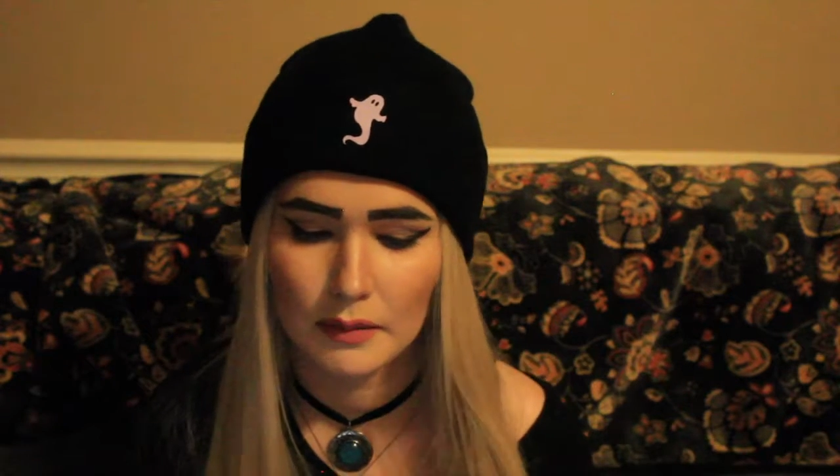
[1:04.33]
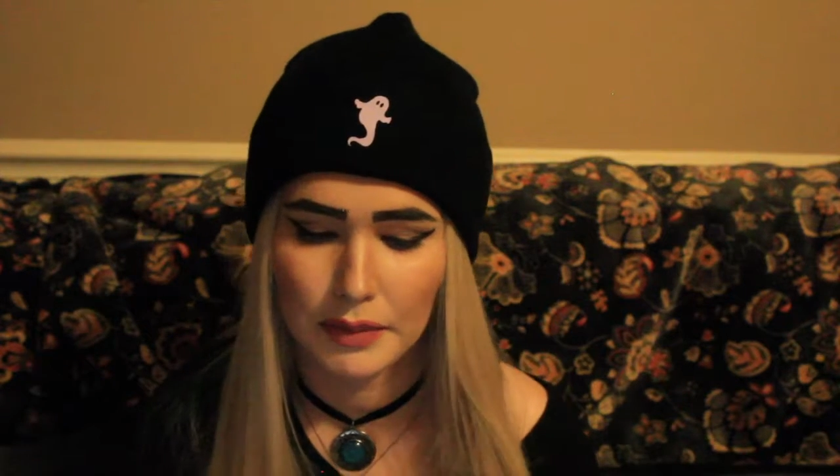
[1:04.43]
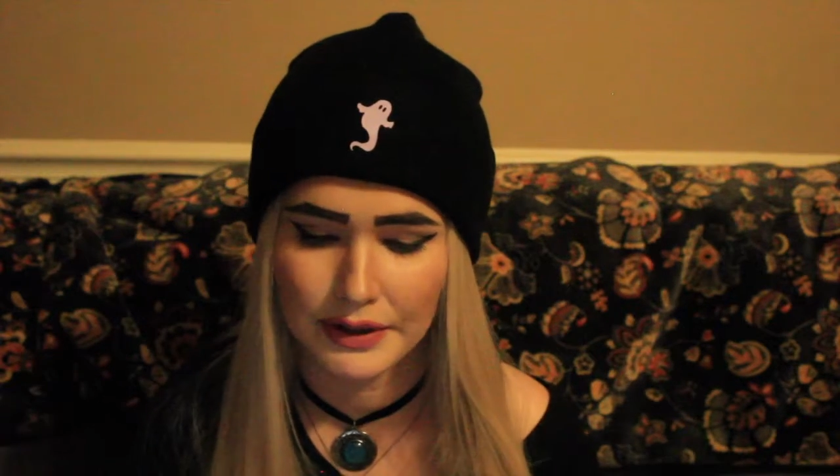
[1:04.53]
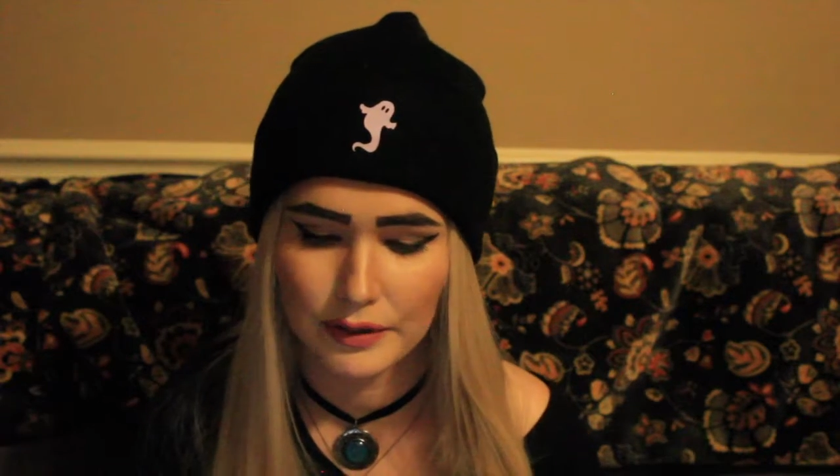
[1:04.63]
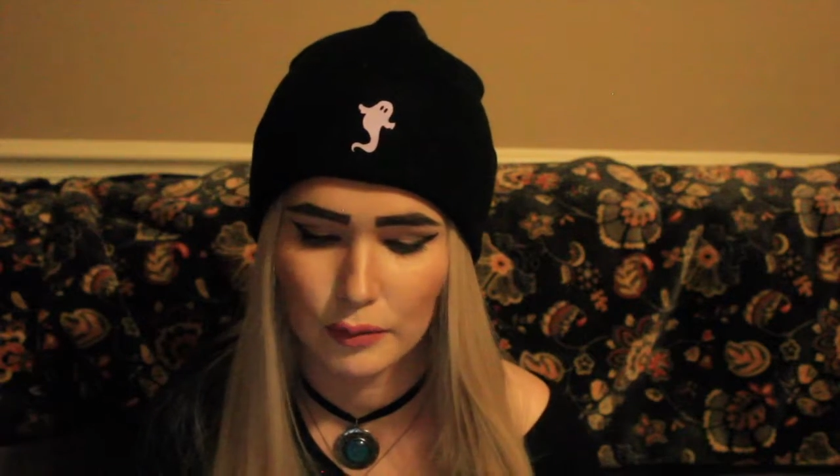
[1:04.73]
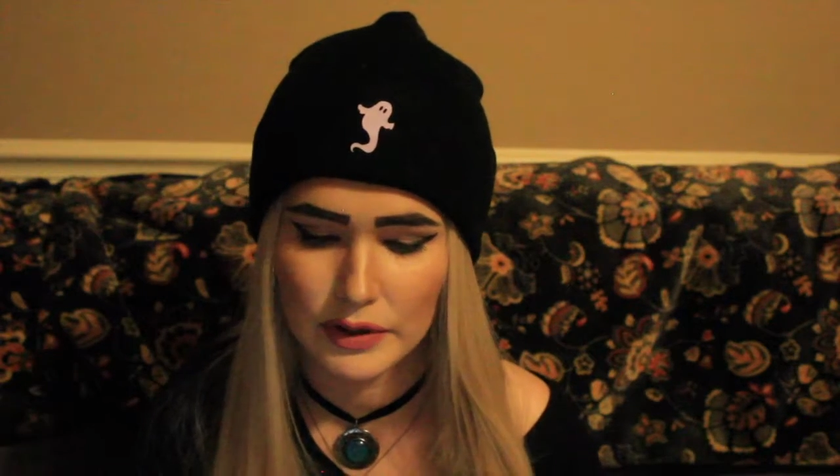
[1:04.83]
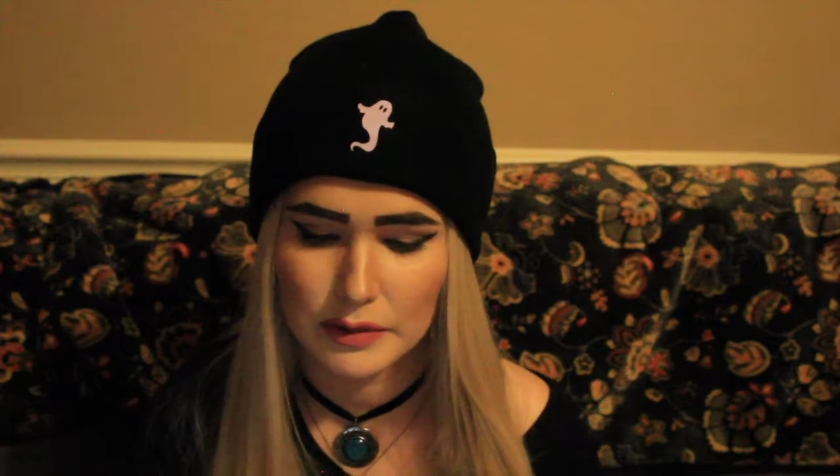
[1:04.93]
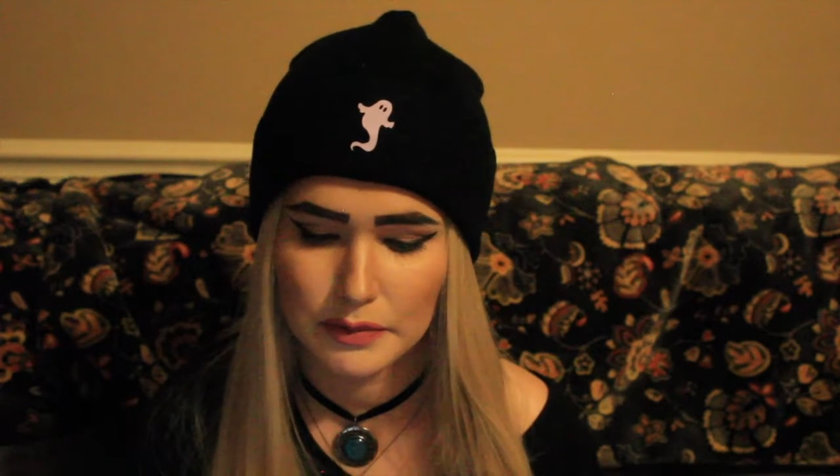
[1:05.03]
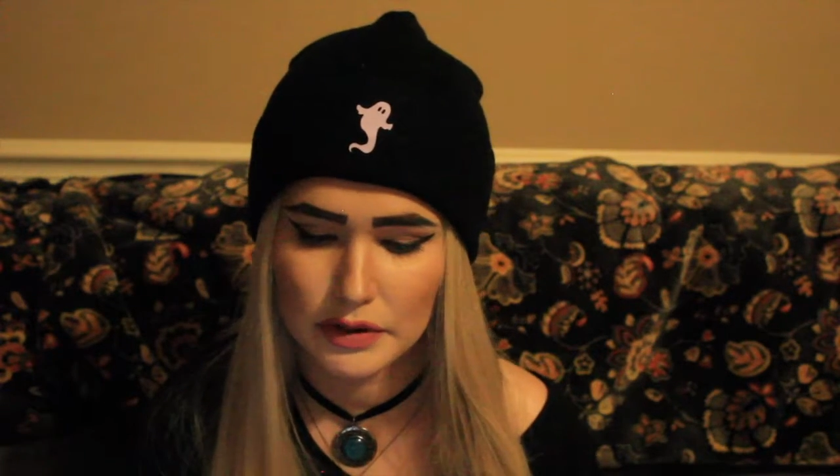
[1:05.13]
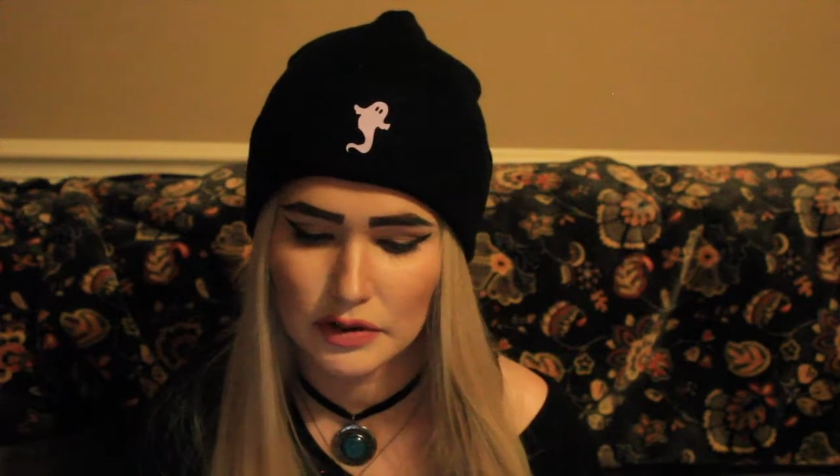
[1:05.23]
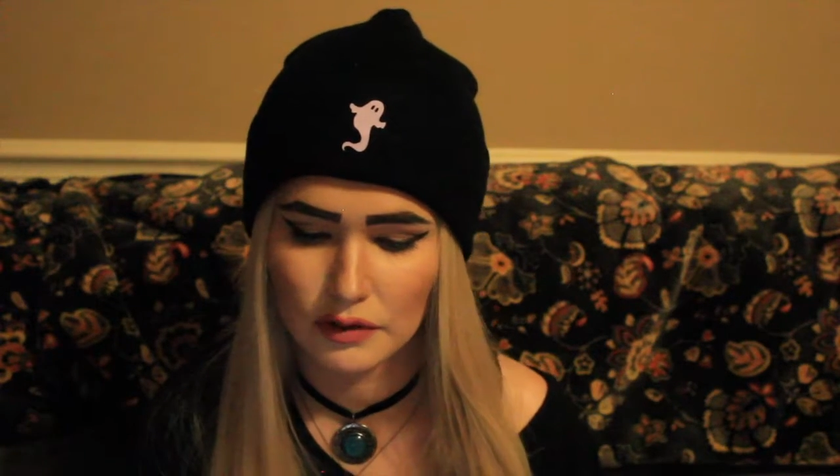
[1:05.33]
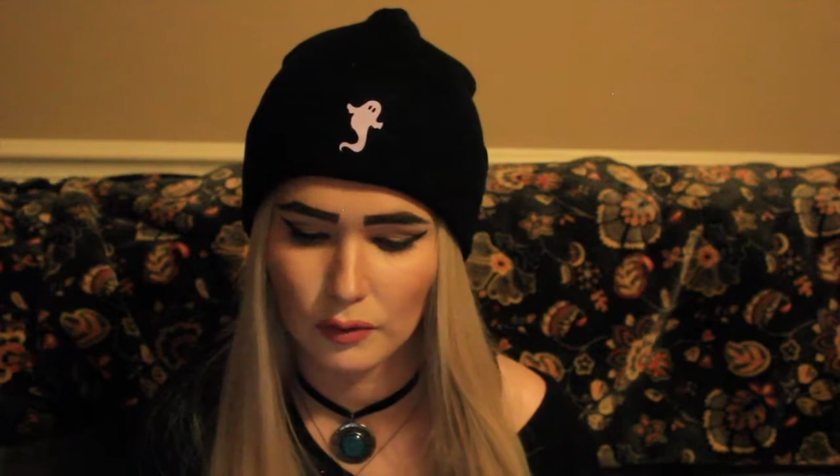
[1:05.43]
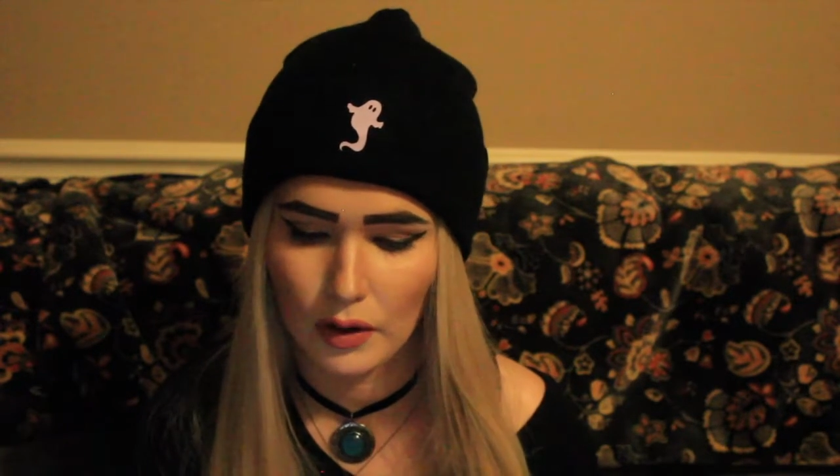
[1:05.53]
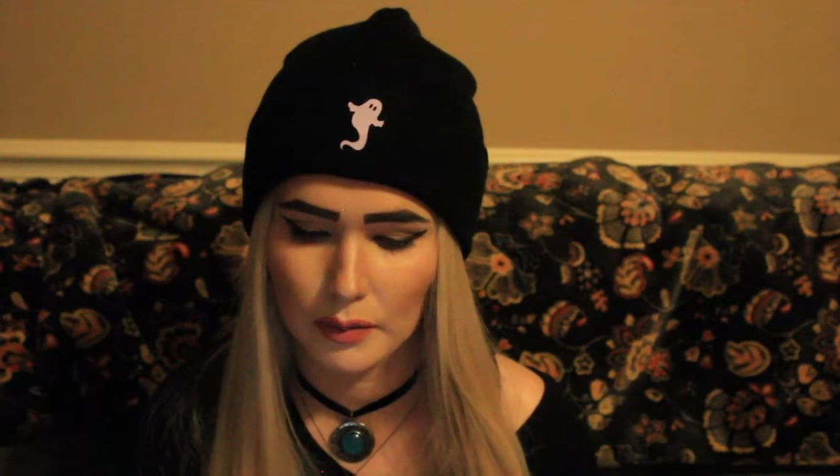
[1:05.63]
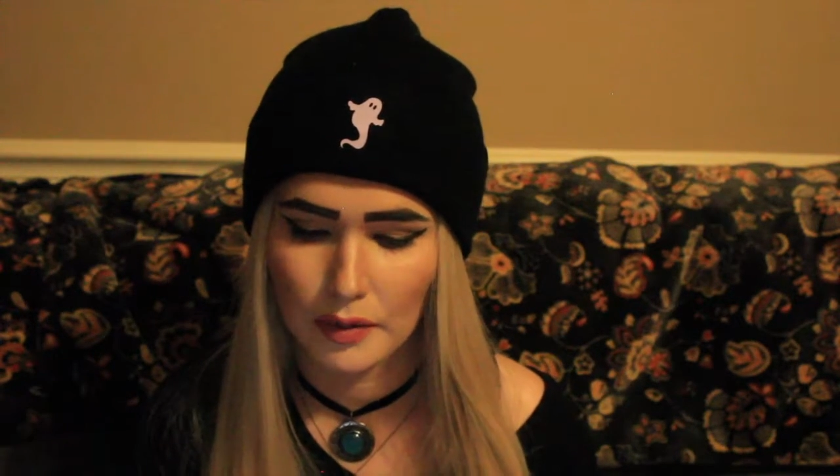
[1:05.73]
But the whispers
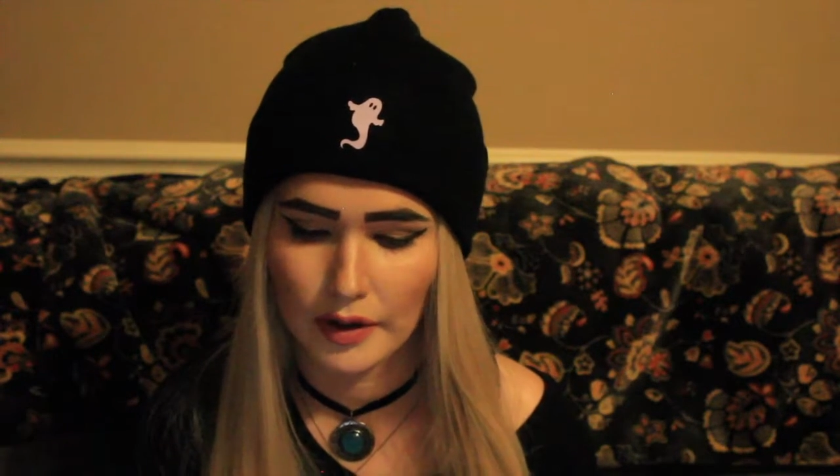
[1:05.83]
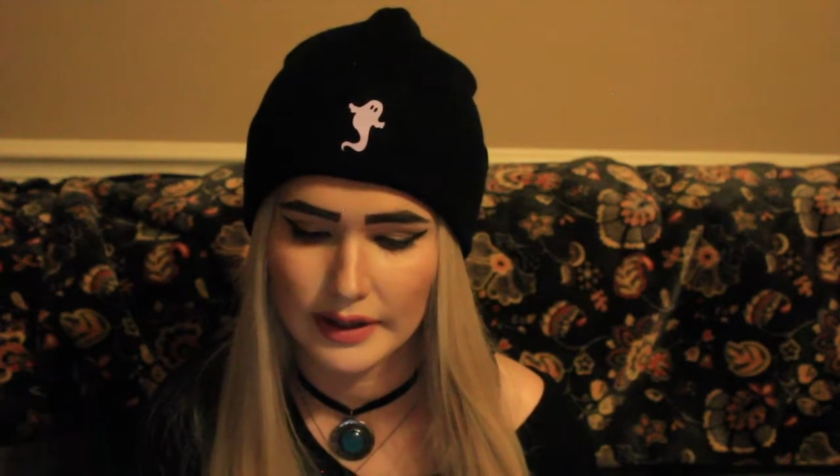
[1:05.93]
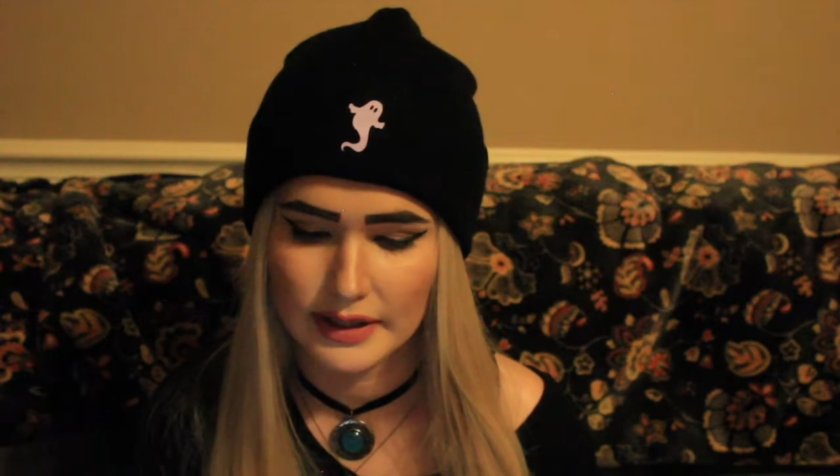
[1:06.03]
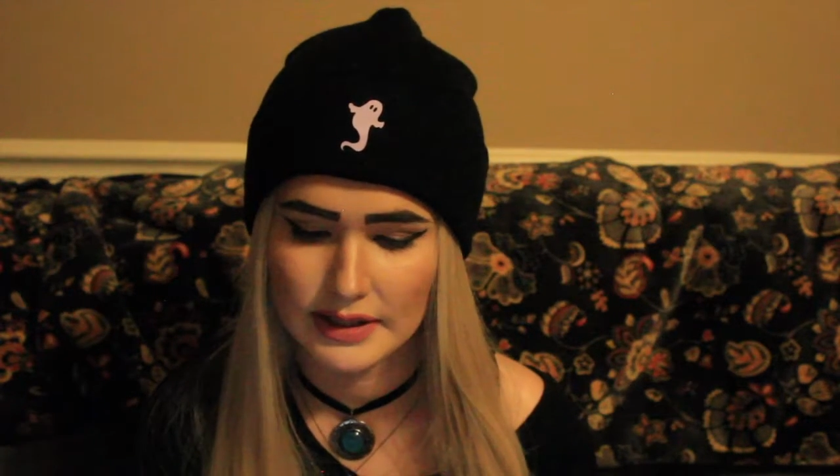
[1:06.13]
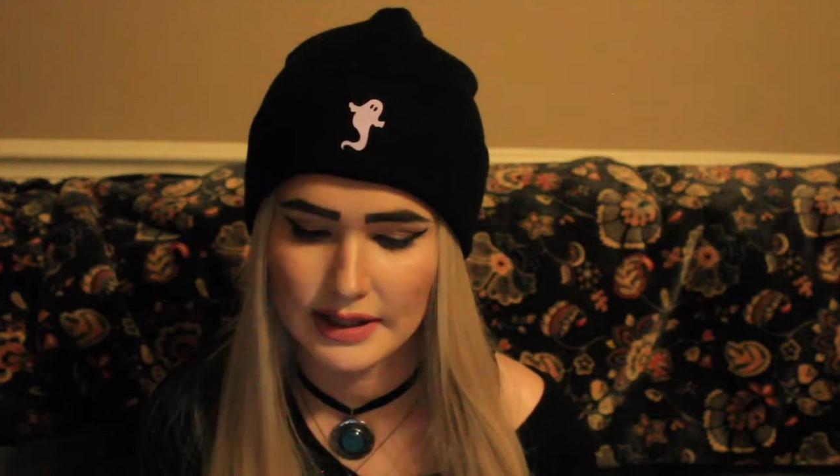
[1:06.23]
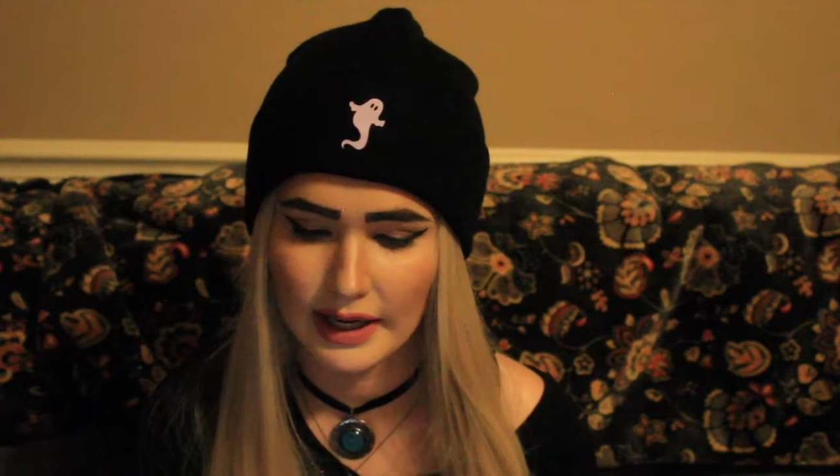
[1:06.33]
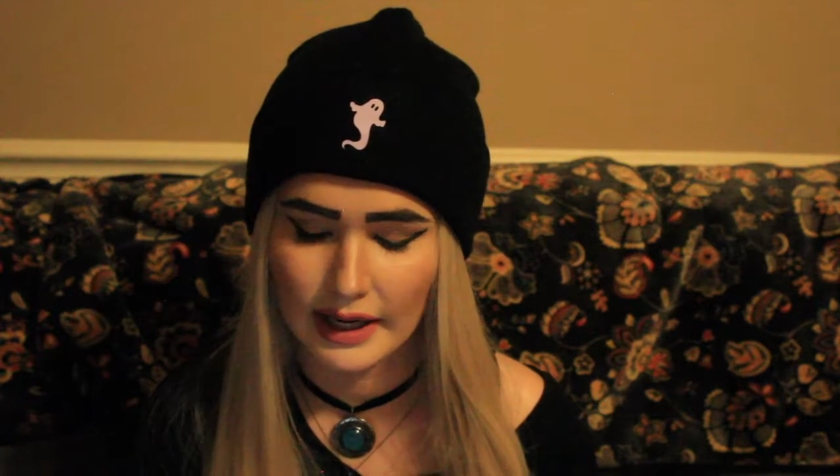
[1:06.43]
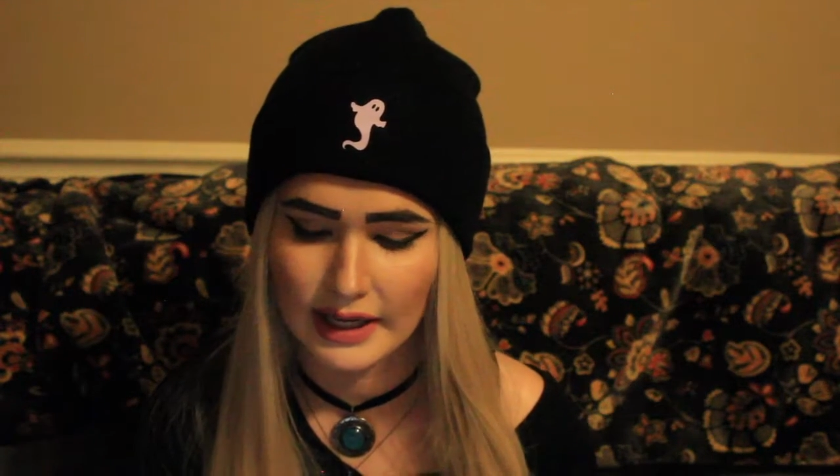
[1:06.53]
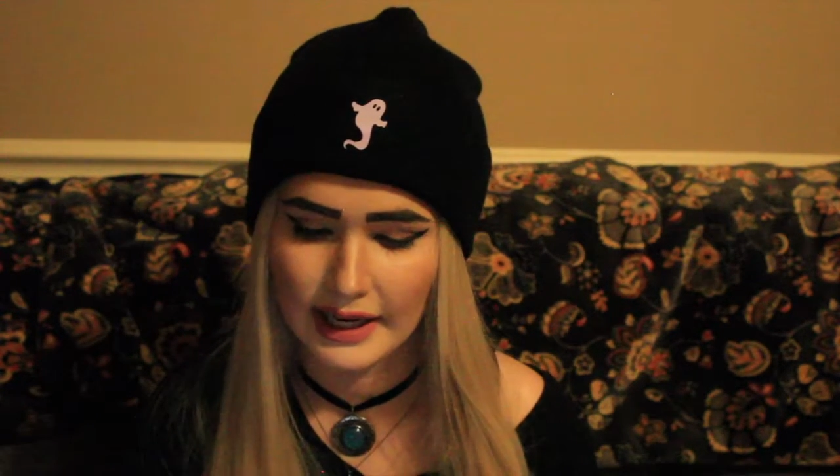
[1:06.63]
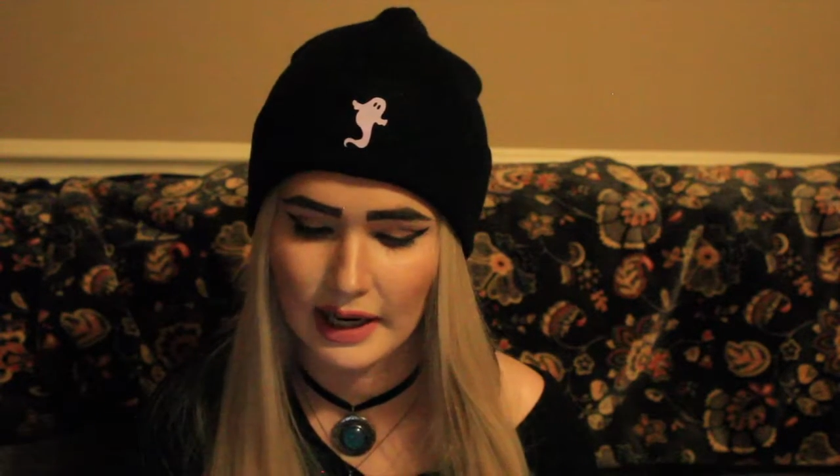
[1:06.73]
of wild parties and